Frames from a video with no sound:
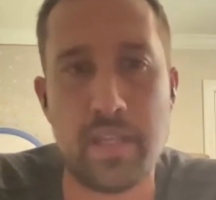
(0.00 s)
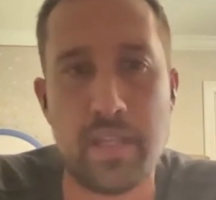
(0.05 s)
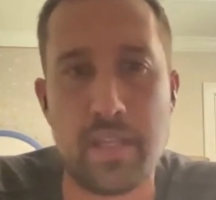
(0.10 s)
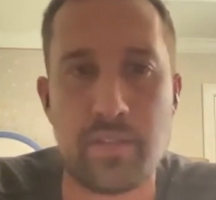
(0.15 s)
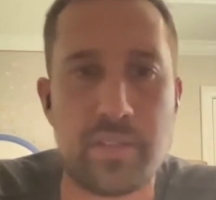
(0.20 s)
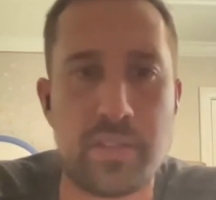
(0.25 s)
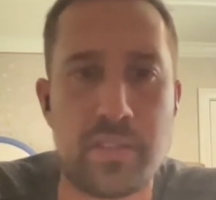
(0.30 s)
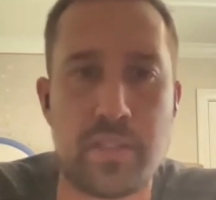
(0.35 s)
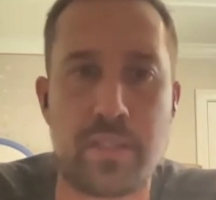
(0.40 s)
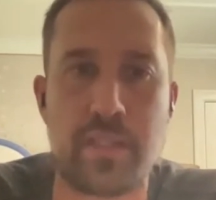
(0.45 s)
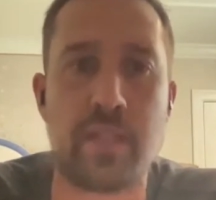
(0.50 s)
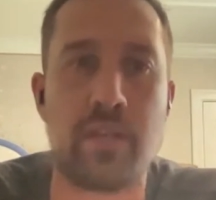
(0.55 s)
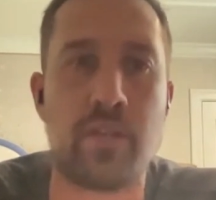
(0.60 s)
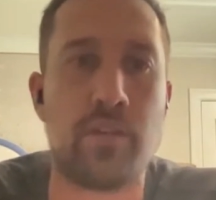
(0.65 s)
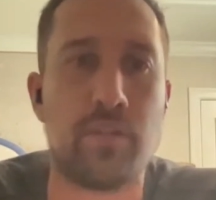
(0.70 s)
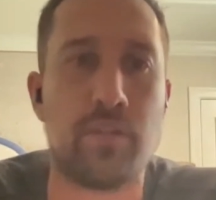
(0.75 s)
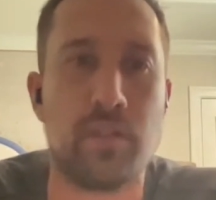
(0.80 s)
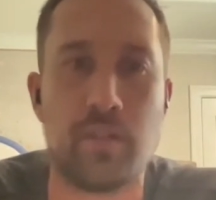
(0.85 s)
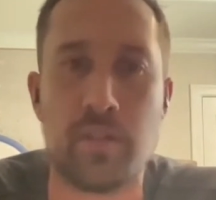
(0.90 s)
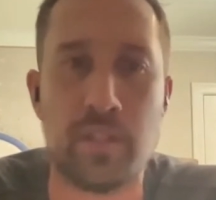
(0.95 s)
there's
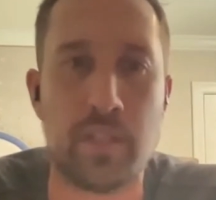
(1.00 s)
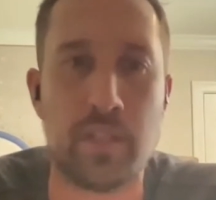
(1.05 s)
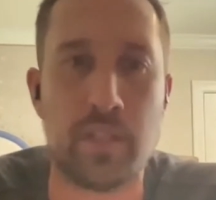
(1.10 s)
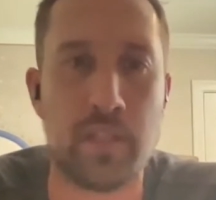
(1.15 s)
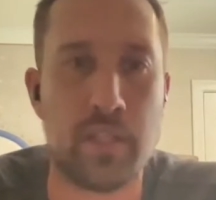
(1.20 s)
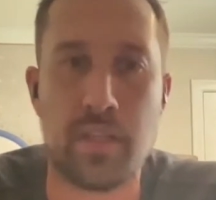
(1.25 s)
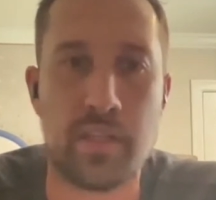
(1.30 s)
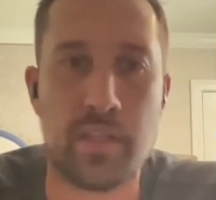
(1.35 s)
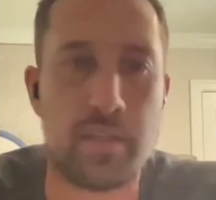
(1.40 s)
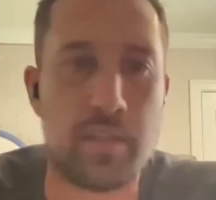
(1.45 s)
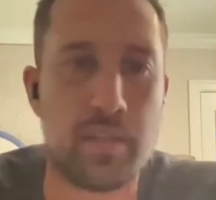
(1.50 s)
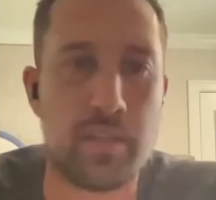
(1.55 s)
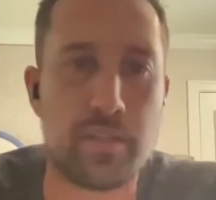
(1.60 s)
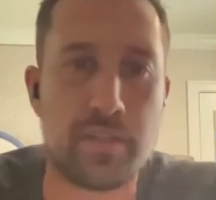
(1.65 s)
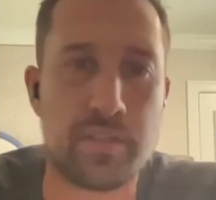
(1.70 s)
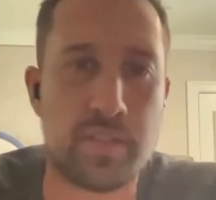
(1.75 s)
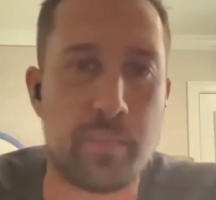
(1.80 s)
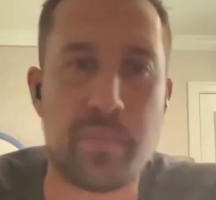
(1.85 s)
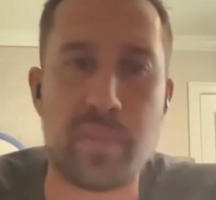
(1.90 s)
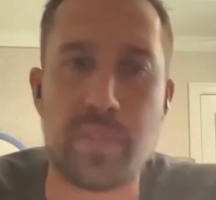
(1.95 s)
still
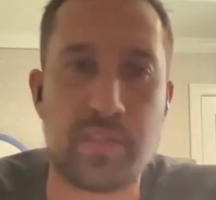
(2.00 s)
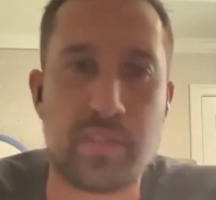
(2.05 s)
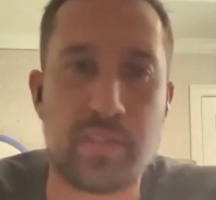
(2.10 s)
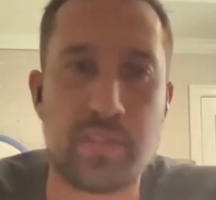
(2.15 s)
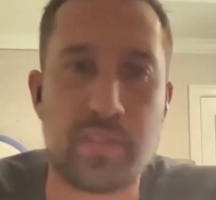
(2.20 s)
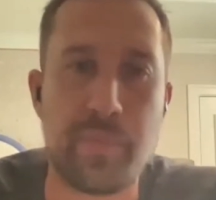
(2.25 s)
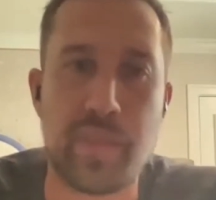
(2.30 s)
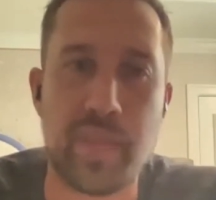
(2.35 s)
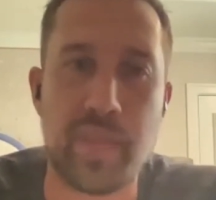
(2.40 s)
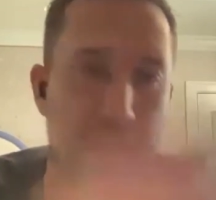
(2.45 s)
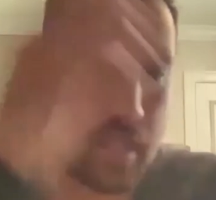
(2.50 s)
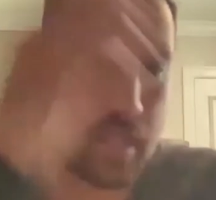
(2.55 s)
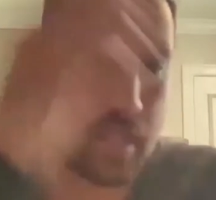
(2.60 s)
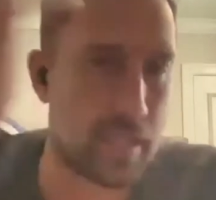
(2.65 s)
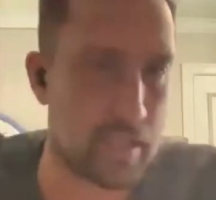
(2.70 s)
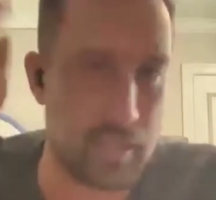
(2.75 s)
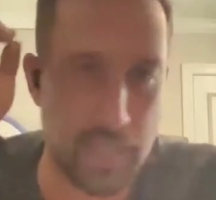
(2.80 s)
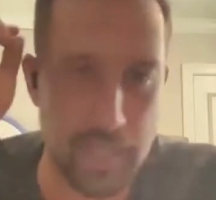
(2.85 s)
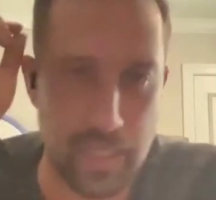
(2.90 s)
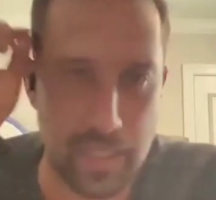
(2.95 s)
something
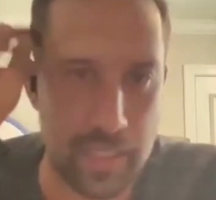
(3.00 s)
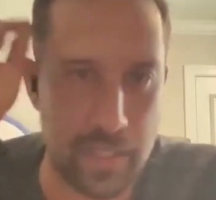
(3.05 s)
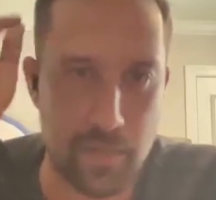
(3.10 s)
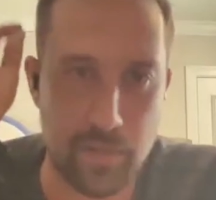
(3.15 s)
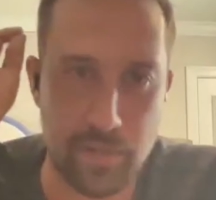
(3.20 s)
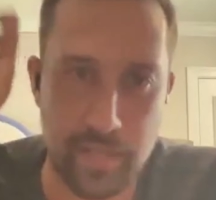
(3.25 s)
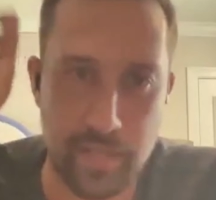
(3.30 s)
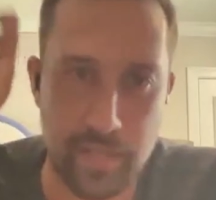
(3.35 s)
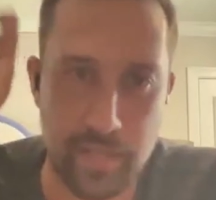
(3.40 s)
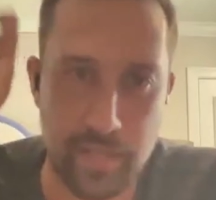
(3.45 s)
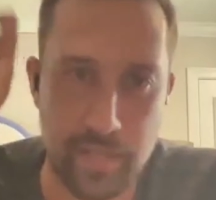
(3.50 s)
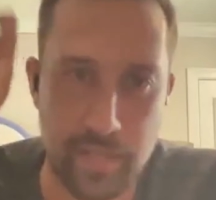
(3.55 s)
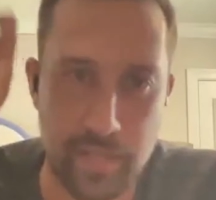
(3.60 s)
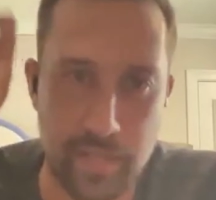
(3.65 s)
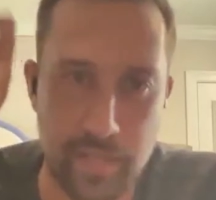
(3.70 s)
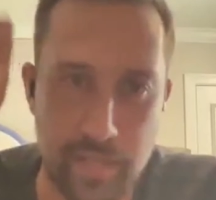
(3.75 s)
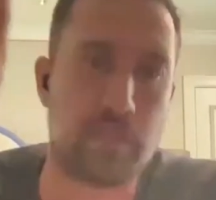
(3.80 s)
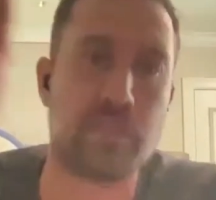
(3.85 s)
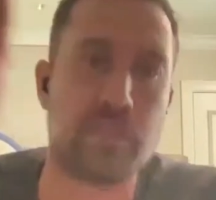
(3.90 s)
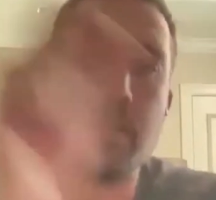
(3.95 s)
in here that's
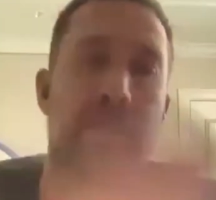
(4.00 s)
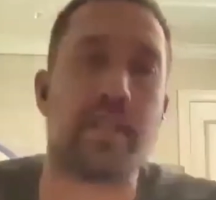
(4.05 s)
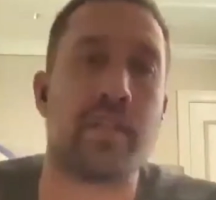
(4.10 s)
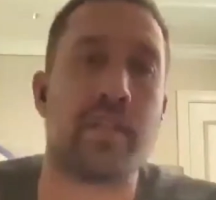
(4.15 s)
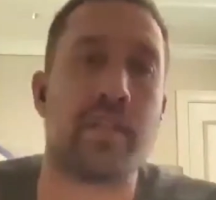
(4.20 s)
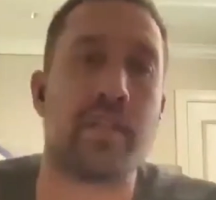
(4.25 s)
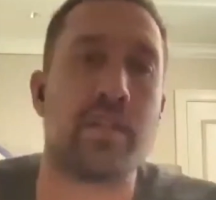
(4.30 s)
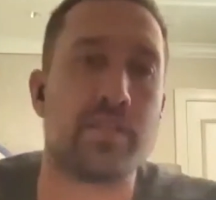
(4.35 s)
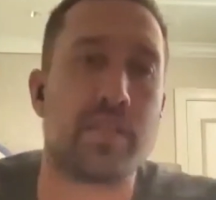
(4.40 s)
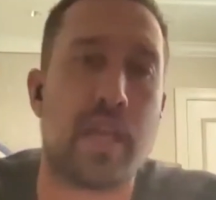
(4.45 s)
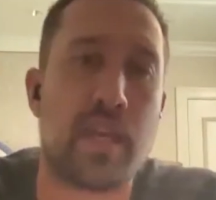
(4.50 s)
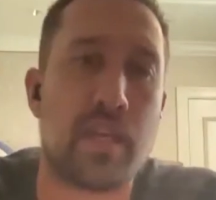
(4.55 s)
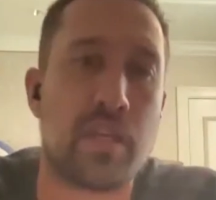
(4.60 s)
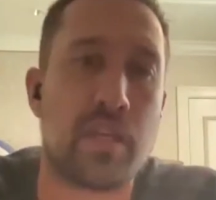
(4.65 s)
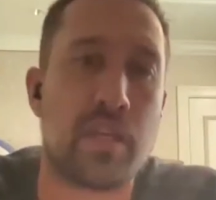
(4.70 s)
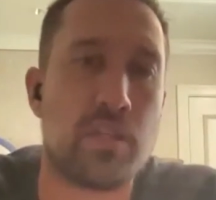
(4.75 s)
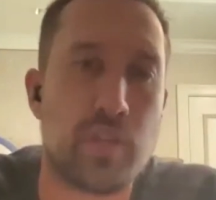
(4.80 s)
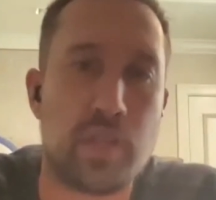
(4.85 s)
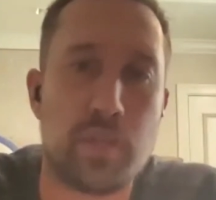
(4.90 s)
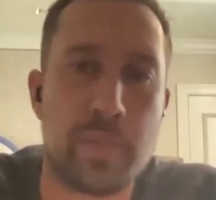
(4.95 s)
still sitting there
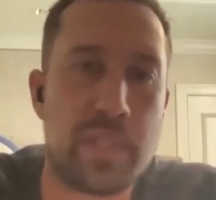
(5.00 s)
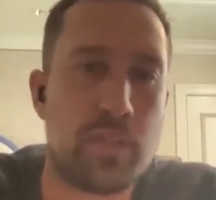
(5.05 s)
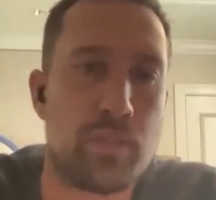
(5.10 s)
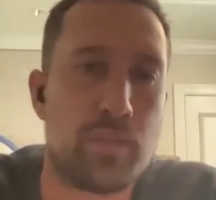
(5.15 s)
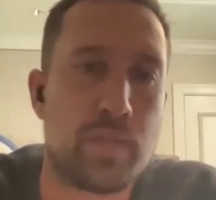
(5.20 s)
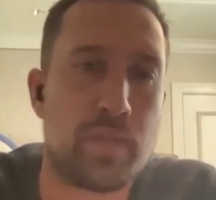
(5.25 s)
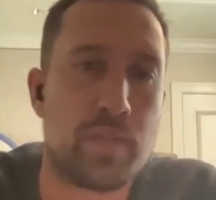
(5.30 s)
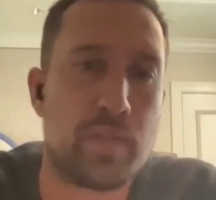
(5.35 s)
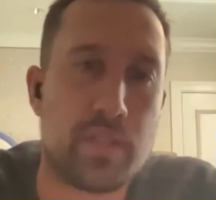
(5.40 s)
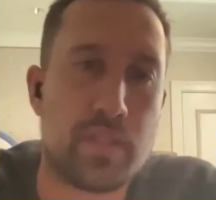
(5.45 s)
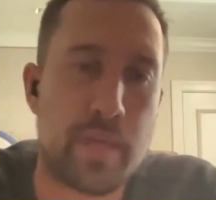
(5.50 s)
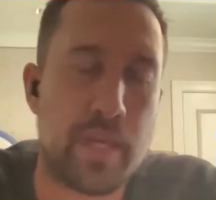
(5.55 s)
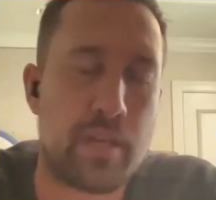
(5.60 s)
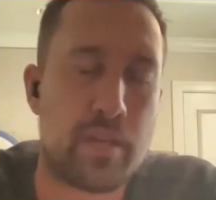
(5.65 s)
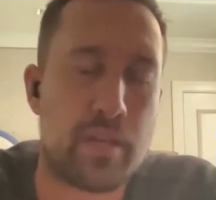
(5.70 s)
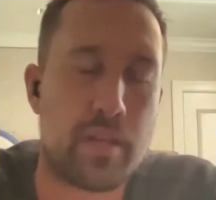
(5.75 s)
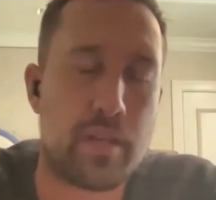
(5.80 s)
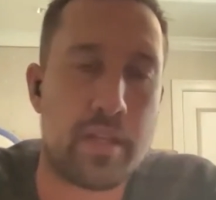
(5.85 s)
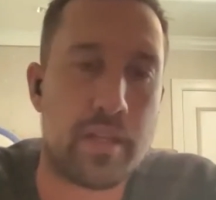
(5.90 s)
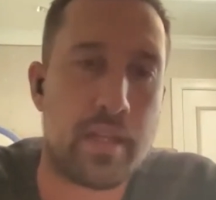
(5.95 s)
saying you can be doing this
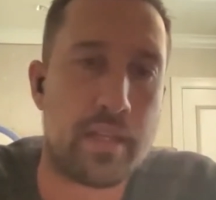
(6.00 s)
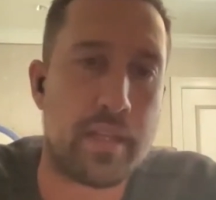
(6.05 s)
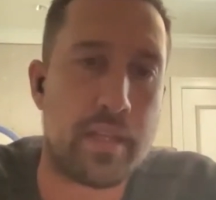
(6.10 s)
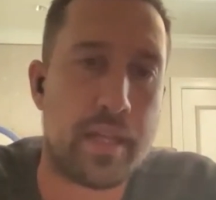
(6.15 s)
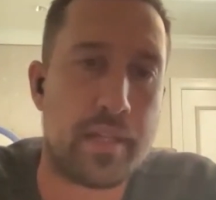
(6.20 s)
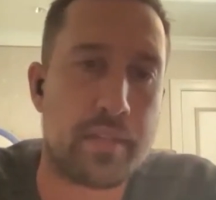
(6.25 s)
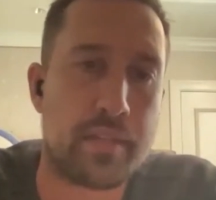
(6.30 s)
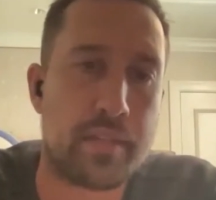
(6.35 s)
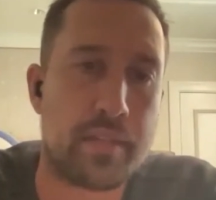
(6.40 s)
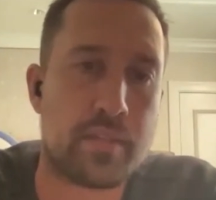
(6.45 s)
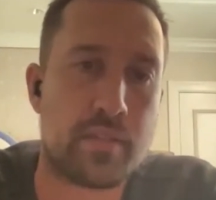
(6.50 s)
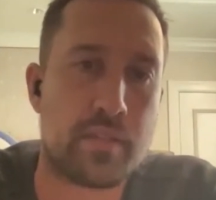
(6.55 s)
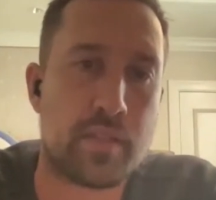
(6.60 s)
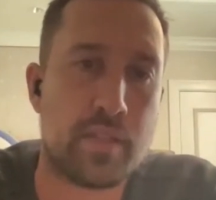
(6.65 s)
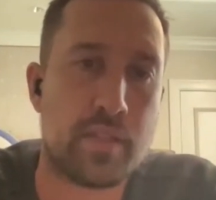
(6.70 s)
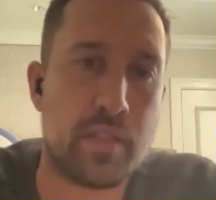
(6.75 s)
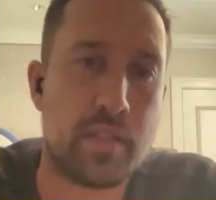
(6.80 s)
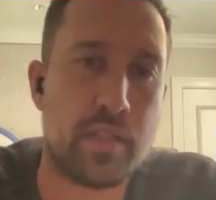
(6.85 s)
better, and that's